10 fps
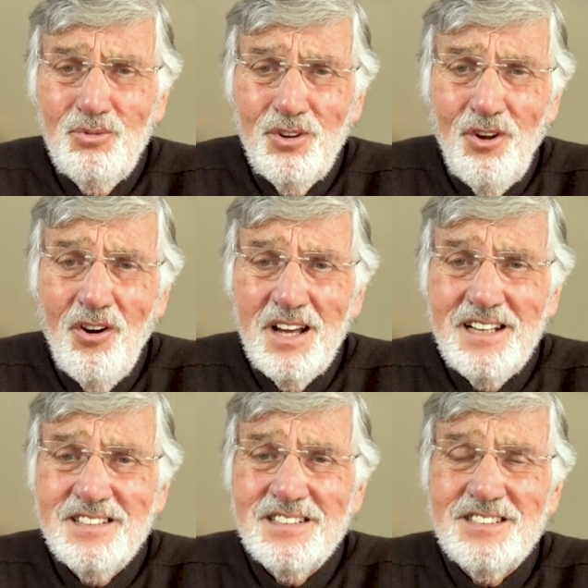
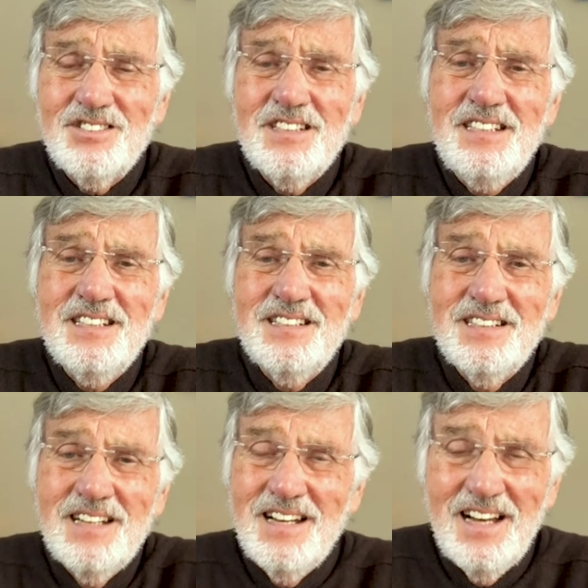longing to see her,
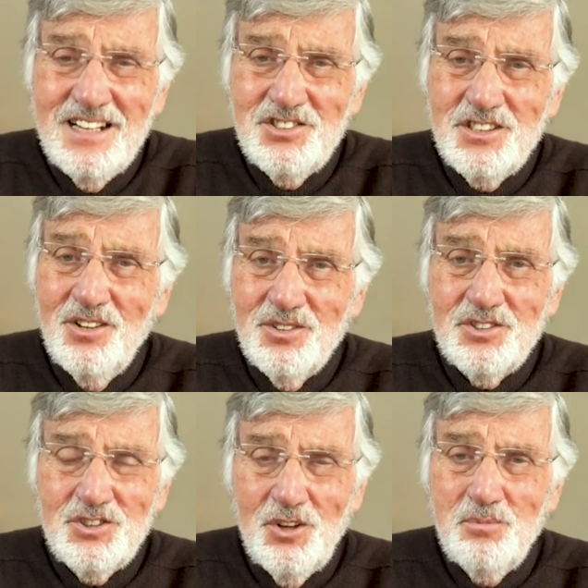and she looked
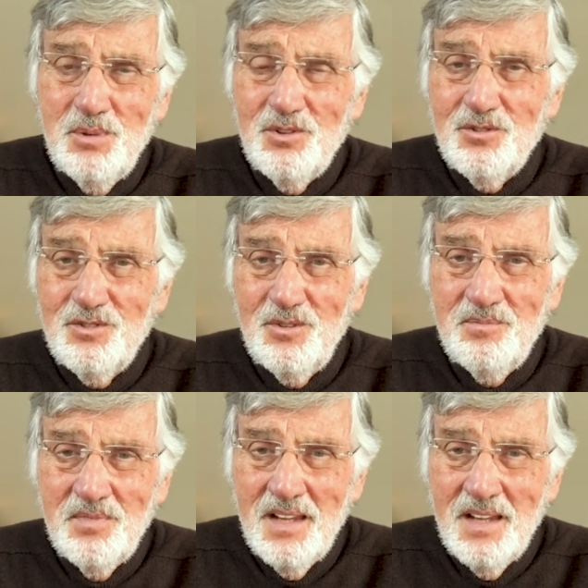so beautiful.